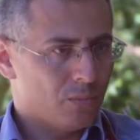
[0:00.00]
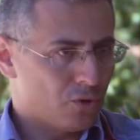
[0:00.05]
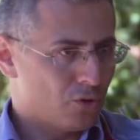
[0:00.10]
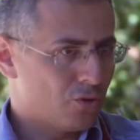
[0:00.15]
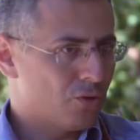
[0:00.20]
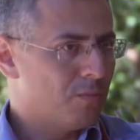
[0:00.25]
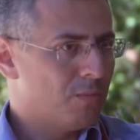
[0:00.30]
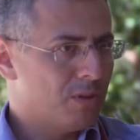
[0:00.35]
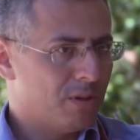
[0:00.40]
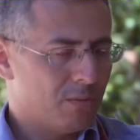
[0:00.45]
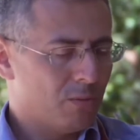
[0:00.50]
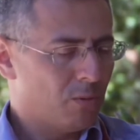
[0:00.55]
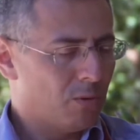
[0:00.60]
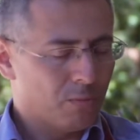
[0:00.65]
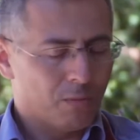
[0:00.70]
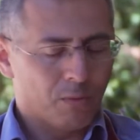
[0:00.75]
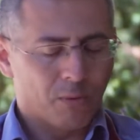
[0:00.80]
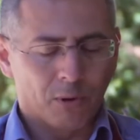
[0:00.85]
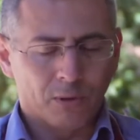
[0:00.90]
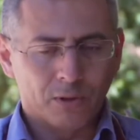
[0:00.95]
we
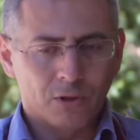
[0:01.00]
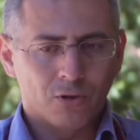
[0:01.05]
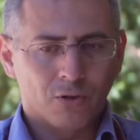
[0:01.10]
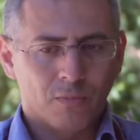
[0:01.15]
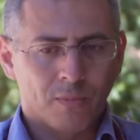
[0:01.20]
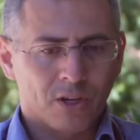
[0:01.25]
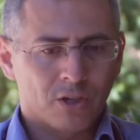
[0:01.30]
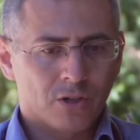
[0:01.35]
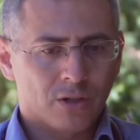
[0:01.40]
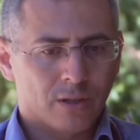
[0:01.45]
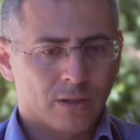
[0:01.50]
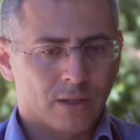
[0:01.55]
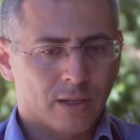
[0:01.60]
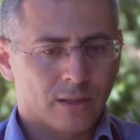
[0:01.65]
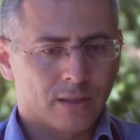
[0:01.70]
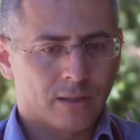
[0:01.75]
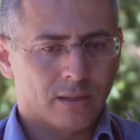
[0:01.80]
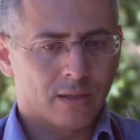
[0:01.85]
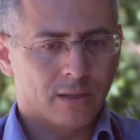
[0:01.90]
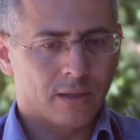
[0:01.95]
probably should mention
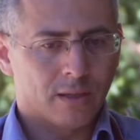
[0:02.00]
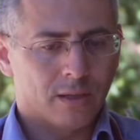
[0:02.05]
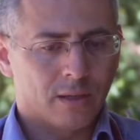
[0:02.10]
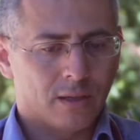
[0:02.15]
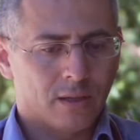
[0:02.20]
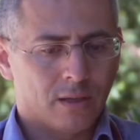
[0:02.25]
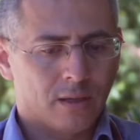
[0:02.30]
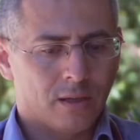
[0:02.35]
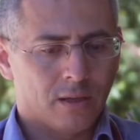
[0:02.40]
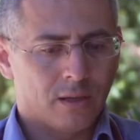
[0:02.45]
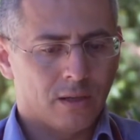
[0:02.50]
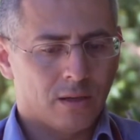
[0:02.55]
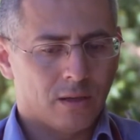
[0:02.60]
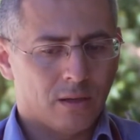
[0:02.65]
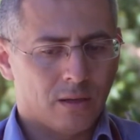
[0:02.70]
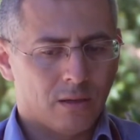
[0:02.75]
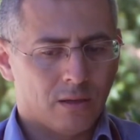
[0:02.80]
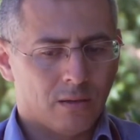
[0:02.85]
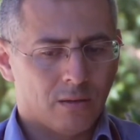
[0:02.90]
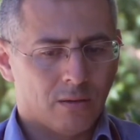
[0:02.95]
that
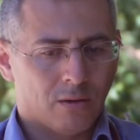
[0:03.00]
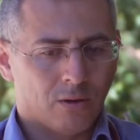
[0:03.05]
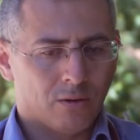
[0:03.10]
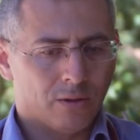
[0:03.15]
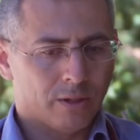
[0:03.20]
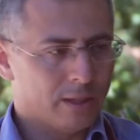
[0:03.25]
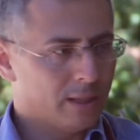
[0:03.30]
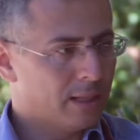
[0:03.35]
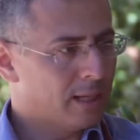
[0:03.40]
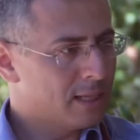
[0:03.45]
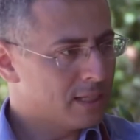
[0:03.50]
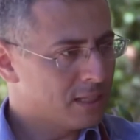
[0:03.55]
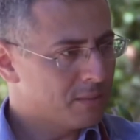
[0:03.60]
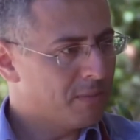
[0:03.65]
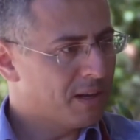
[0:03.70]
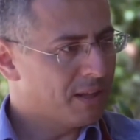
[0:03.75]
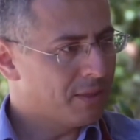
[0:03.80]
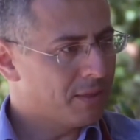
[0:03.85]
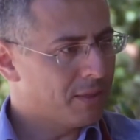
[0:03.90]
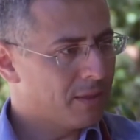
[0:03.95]
only last
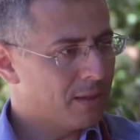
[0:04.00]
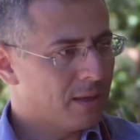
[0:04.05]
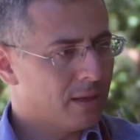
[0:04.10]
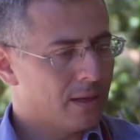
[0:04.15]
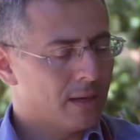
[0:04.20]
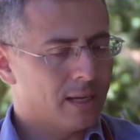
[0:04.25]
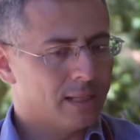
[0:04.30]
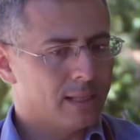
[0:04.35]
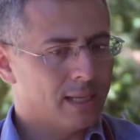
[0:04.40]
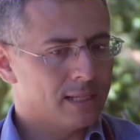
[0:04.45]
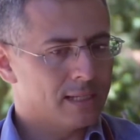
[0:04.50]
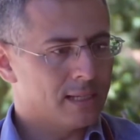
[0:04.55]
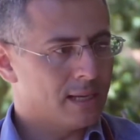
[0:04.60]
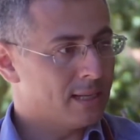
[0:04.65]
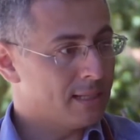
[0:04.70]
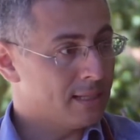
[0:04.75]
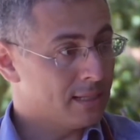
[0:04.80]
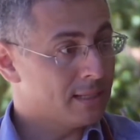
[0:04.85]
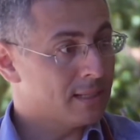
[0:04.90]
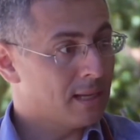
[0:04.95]
month Hadassah
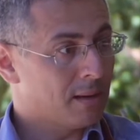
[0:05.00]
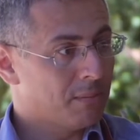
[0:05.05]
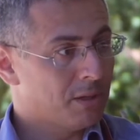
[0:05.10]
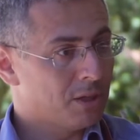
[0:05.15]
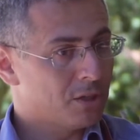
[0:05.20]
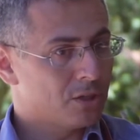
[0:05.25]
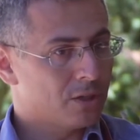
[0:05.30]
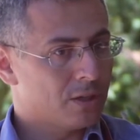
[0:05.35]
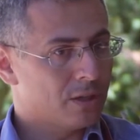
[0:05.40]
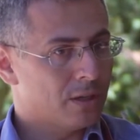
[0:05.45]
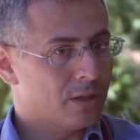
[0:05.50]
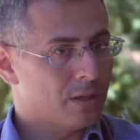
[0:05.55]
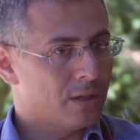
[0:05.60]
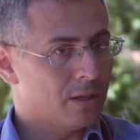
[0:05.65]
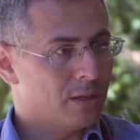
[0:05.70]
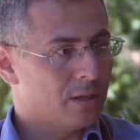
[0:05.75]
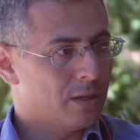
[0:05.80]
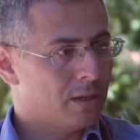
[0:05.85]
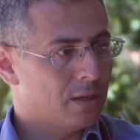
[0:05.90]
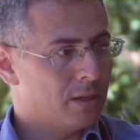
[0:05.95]
has established
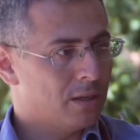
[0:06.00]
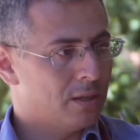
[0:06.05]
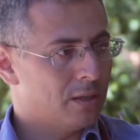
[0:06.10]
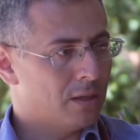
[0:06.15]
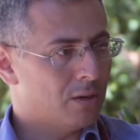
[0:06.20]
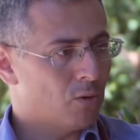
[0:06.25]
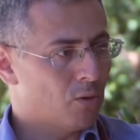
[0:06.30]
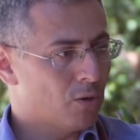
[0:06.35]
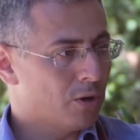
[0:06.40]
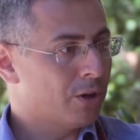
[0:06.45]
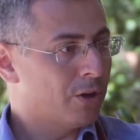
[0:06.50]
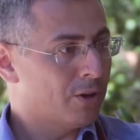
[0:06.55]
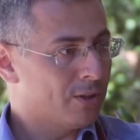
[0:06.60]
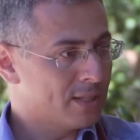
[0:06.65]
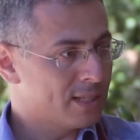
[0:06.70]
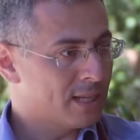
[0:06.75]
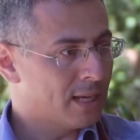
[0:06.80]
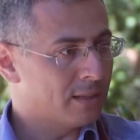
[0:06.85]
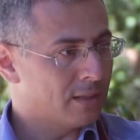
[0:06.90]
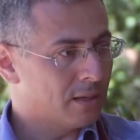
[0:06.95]
the Organoid
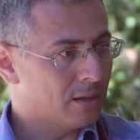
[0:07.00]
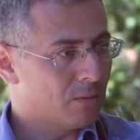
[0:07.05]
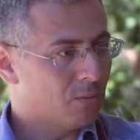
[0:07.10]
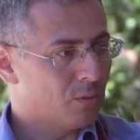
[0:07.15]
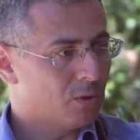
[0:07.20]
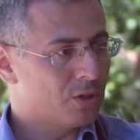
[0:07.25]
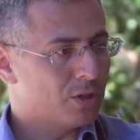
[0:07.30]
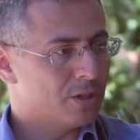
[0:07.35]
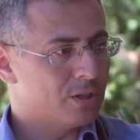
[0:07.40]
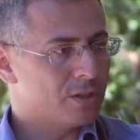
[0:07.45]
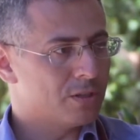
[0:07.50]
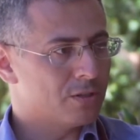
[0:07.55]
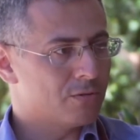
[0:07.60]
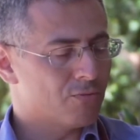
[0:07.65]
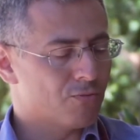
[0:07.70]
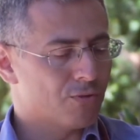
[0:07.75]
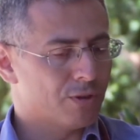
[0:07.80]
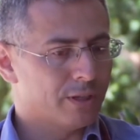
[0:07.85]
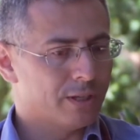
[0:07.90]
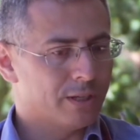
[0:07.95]
Center, which is
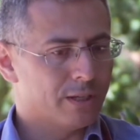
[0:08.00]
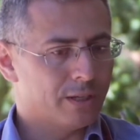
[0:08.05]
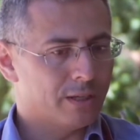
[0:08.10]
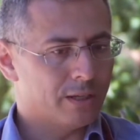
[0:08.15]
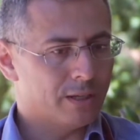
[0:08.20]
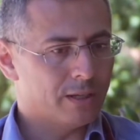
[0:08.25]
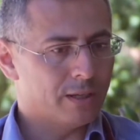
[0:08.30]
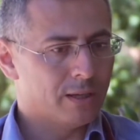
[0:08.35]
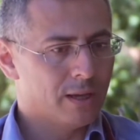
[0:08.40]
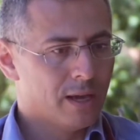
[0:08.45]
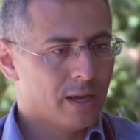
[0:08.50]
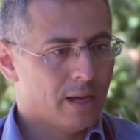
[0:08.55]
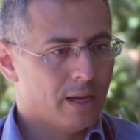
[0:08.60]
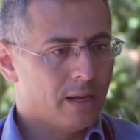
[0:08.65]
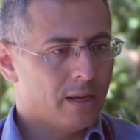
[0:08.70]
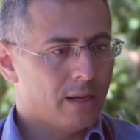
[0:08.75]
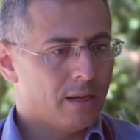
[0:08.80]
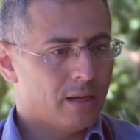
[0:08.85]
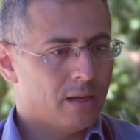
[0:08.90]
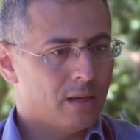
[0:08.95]
really
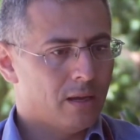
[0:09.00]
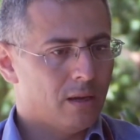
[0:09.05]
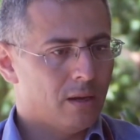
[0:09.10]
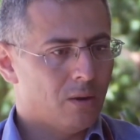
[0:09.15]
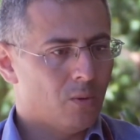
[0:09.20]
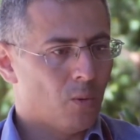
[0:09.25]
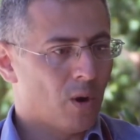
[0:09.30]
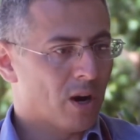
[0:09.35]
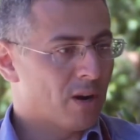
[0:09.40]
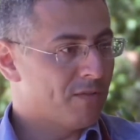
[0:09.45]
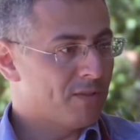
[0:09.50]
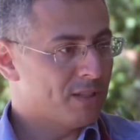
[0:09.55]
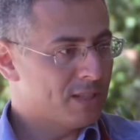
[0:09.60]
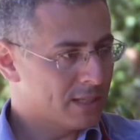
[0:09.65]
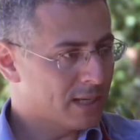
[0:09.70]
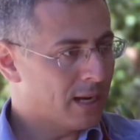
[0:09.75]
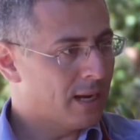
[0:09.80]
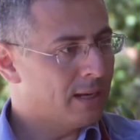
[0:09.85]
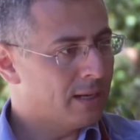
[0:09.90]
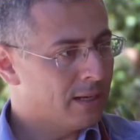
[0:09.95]
one of its
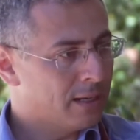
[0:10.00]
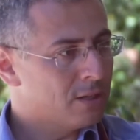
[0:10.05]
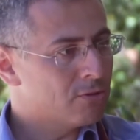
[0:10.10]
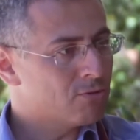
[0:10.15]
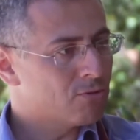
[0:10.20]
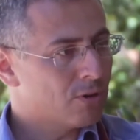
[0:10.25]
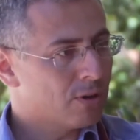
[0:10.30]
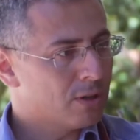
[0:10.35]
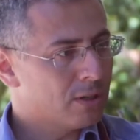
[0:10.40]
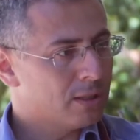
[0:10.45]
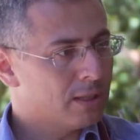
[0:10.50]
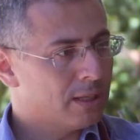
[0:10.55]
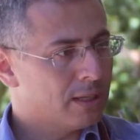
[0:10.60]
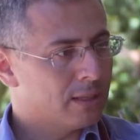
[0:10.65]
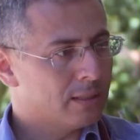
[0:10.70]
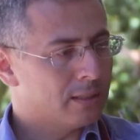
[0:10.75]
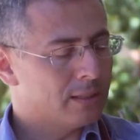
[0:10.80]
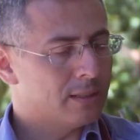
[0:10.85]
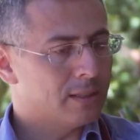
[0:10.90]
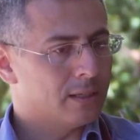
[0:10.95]
kind in Israel,
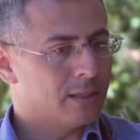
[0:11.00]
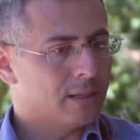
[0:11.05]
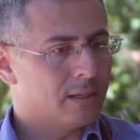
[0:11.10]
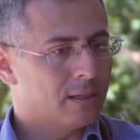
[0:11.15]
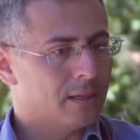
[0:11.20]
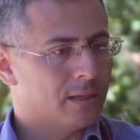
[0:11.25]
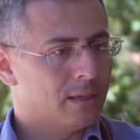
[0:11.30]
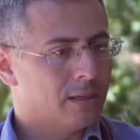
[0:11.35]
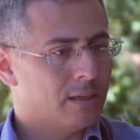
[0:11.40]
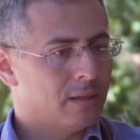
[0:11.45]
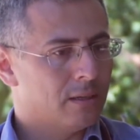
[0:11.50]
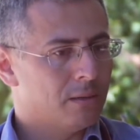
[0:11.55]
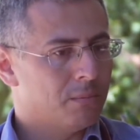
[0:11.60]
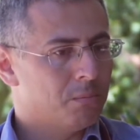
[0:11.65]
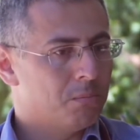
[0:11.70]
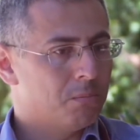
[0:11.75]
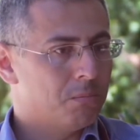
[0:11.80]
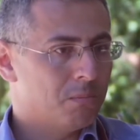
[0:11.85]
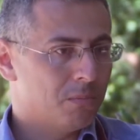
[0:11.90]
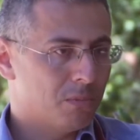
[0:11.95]
and there
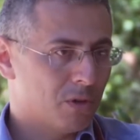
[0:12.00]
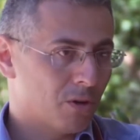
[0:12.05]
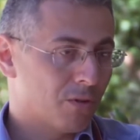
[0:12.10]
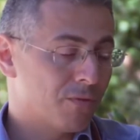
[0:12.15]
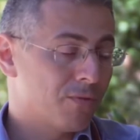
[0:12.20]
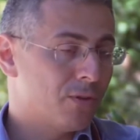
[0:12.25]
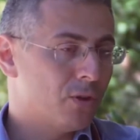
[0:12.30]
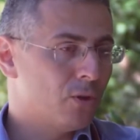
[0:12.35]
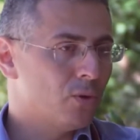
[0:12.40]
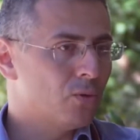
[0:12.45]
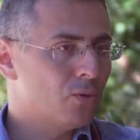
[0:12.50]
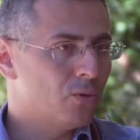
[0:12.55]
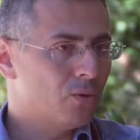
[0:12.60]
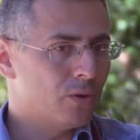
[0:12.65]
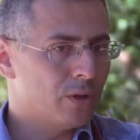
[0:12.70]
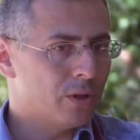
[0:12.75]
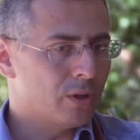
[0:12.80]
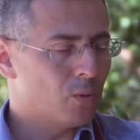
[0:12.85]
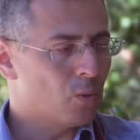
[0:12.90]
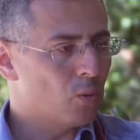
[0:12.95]
are few
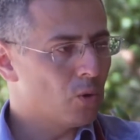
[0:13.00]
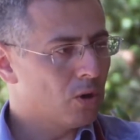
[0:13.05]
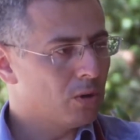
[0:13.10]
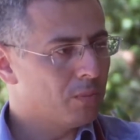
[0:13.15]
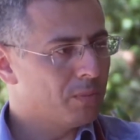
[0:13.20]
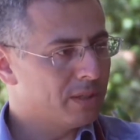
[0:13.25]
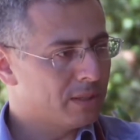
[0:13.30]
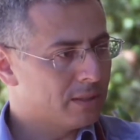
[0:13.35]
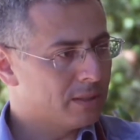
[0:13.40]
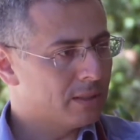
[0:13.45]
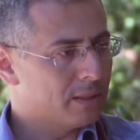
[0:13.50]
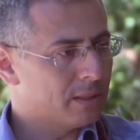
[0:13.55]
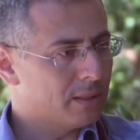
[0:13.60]
in the world, but